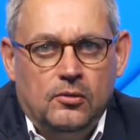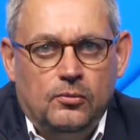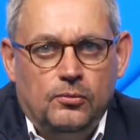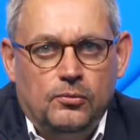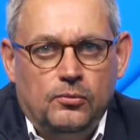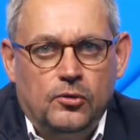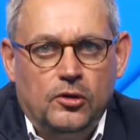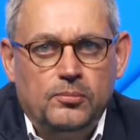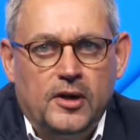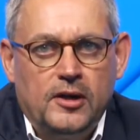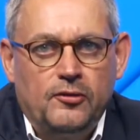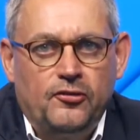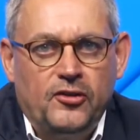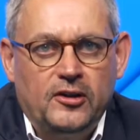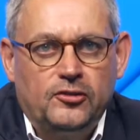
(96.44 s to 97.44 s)
What might have
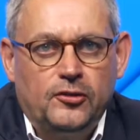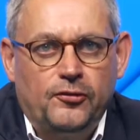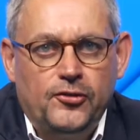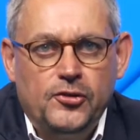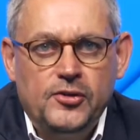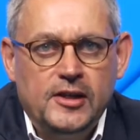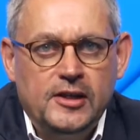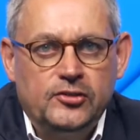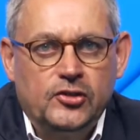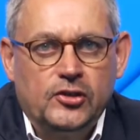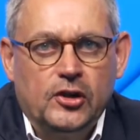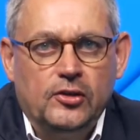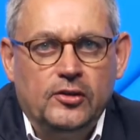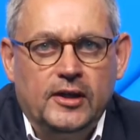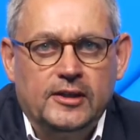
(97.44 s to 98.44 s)
felt a few years
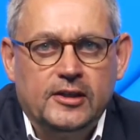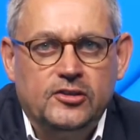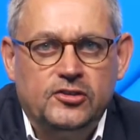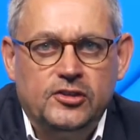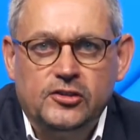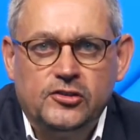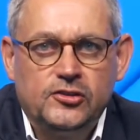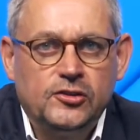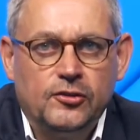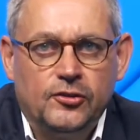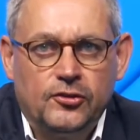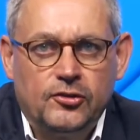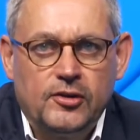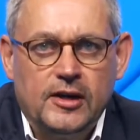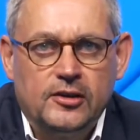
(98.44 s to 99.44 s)
ago like a distant
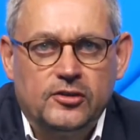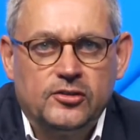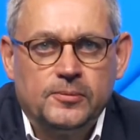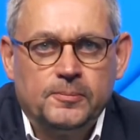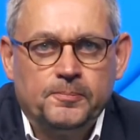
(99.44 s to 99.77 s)
threat